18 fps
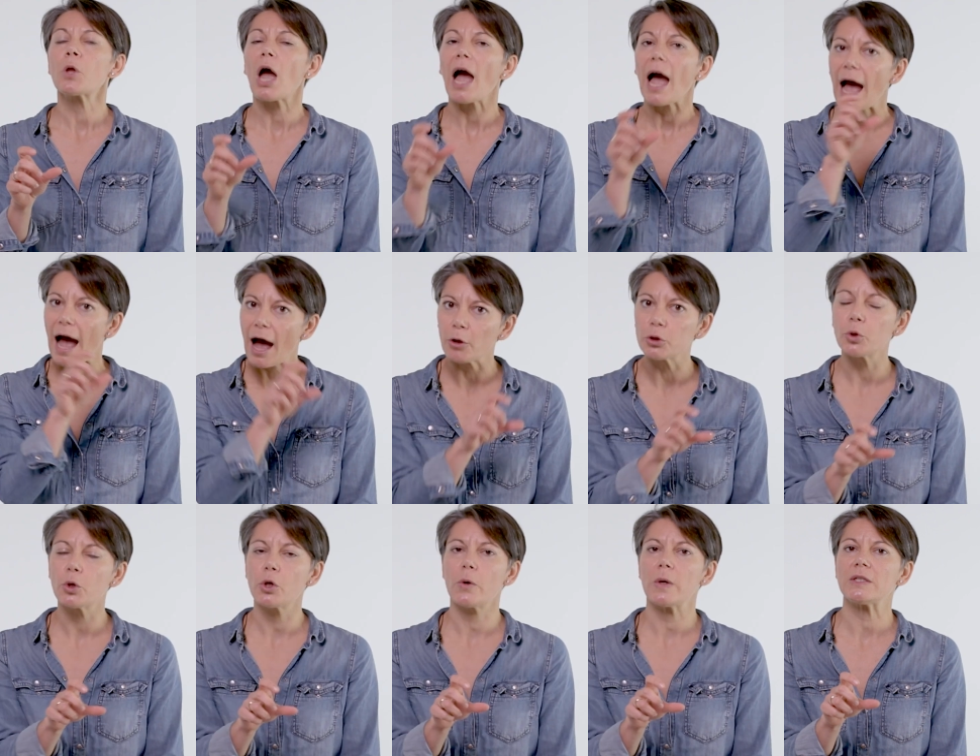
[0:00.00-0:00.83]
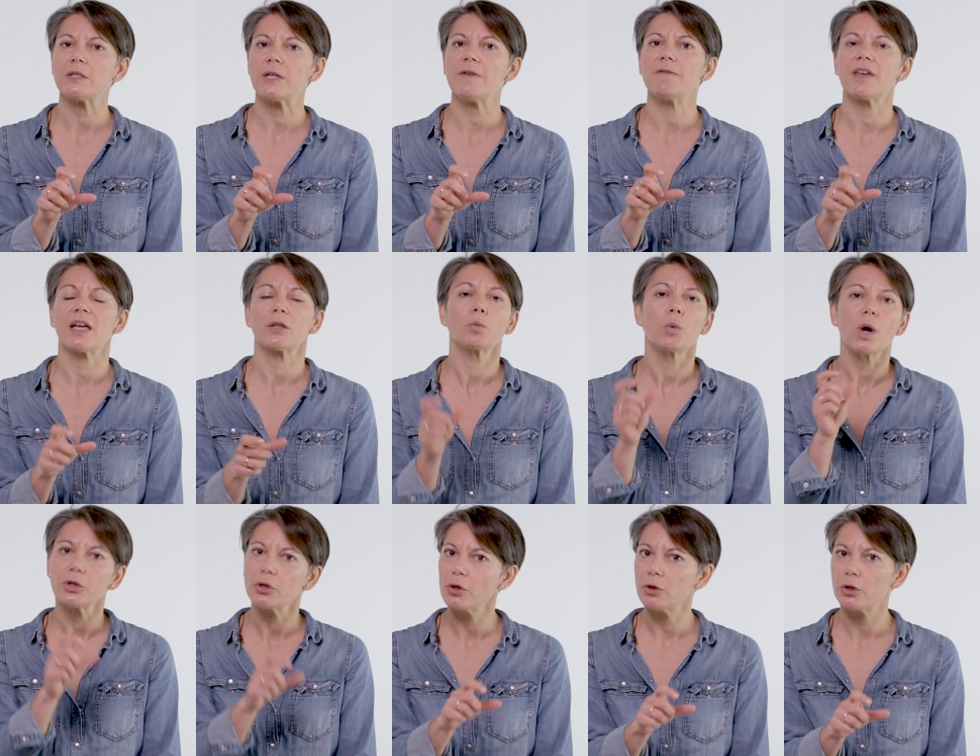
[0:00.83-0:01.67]
how do you achieve that?
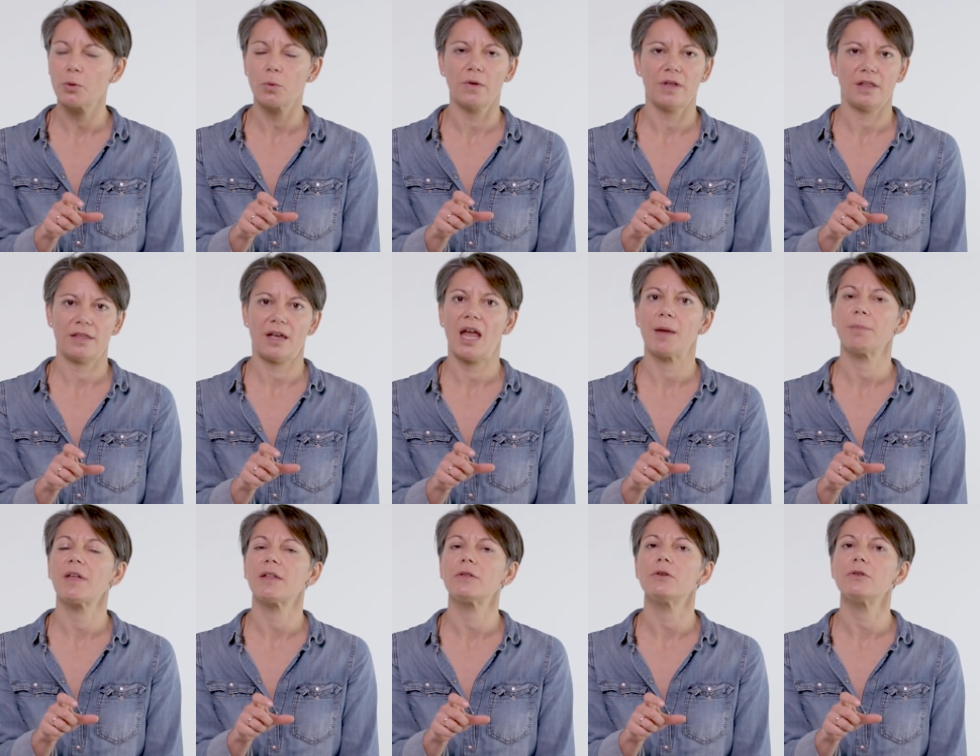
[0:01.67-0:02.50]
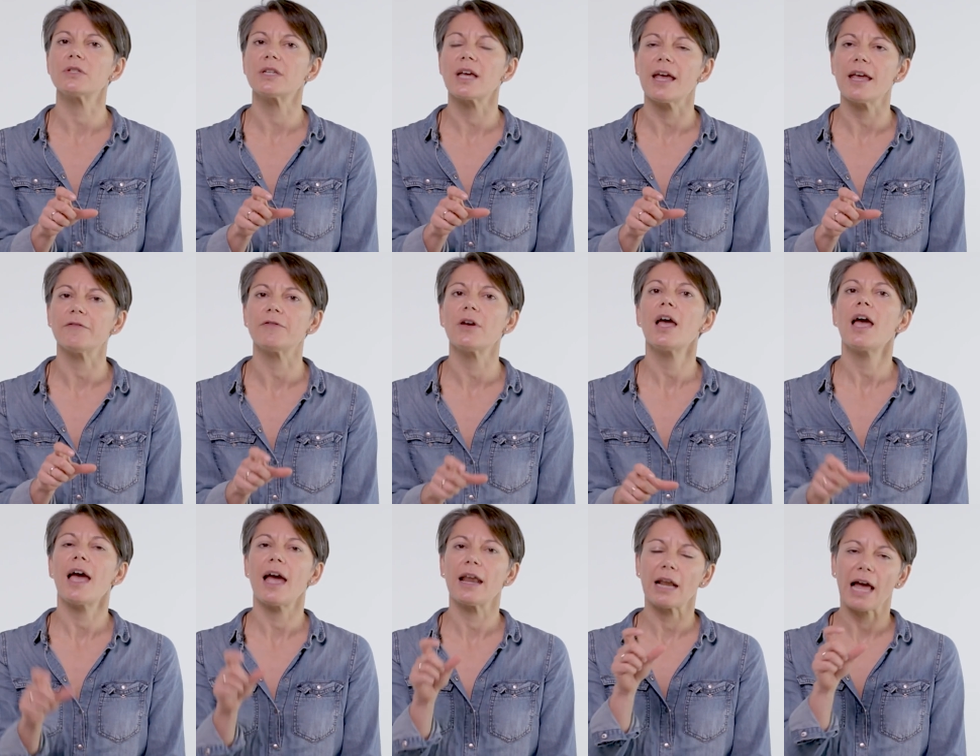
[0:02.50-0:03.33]
What do you do with the time that you save?
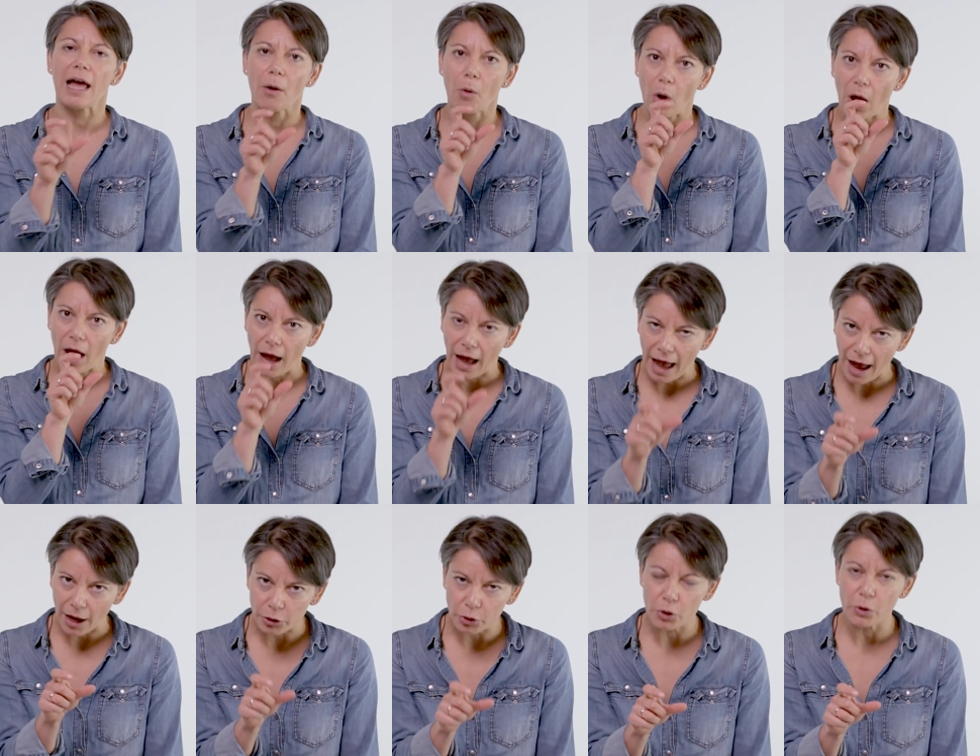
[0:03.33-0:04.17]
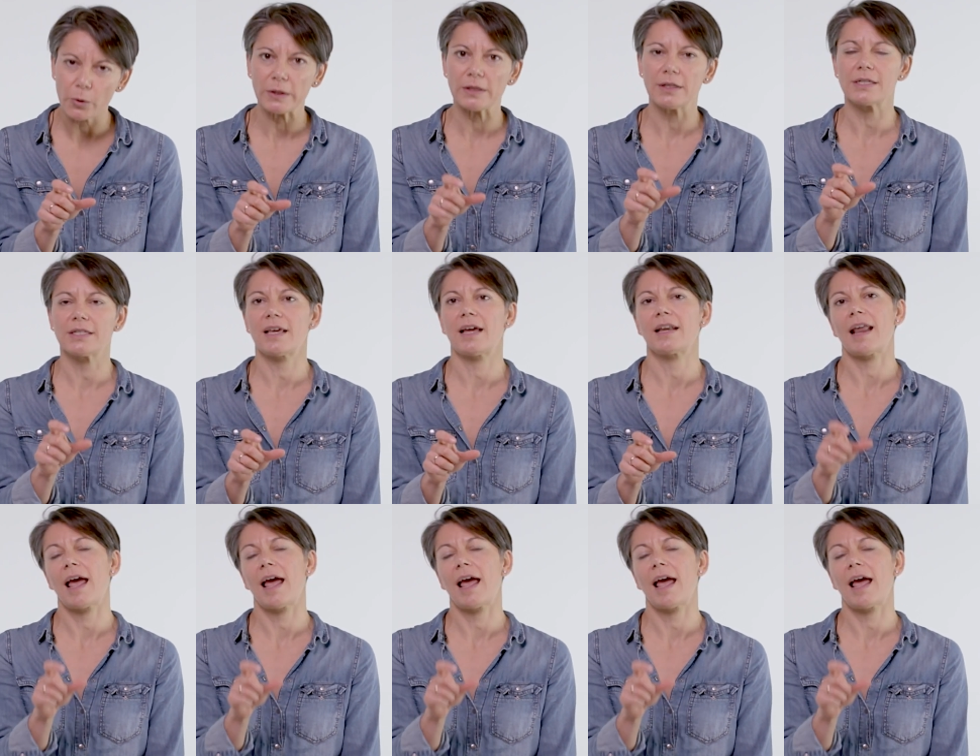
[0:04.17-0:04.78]
And how do you understand